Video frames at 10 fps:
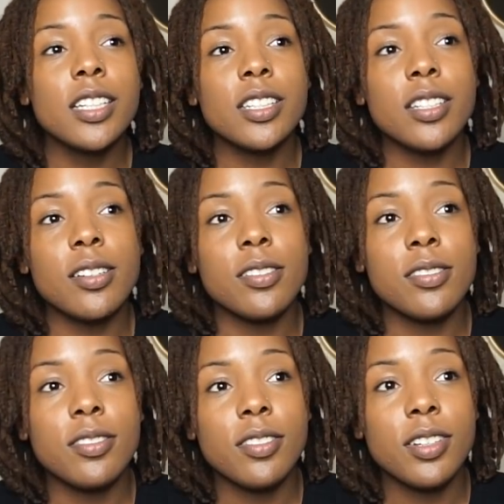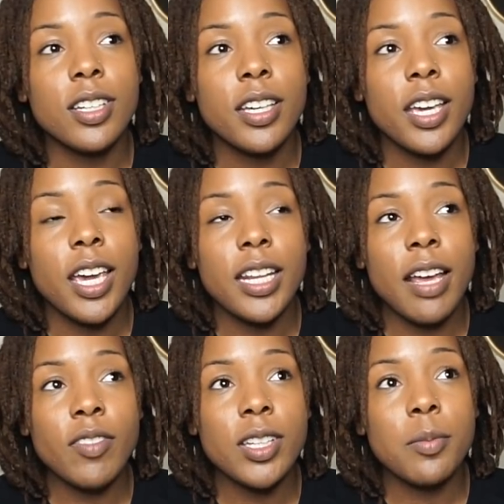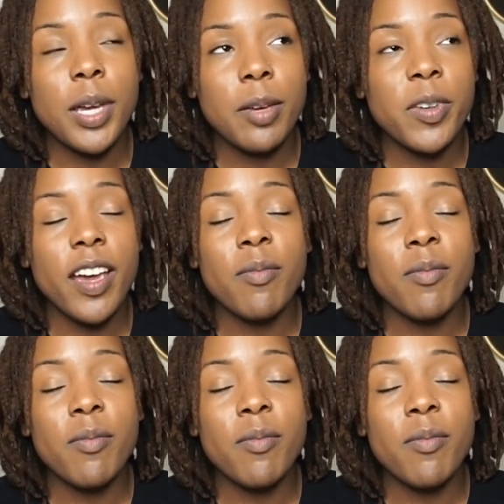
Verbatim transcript: so and after the baby,